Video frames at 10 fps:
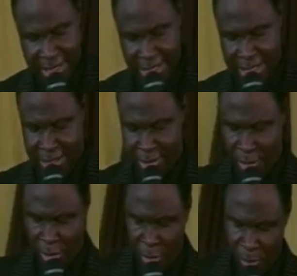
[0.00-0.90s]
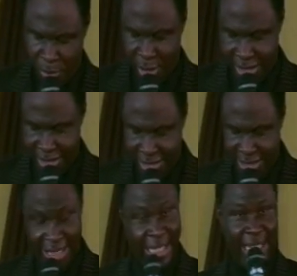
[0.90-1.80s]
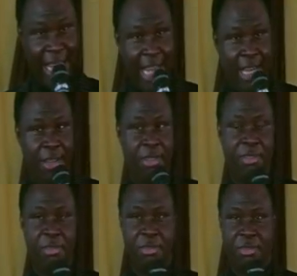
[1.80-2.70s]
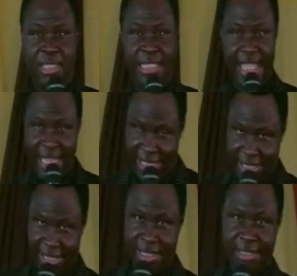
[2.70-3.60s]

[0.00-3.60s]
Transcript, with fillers: his own body now dead.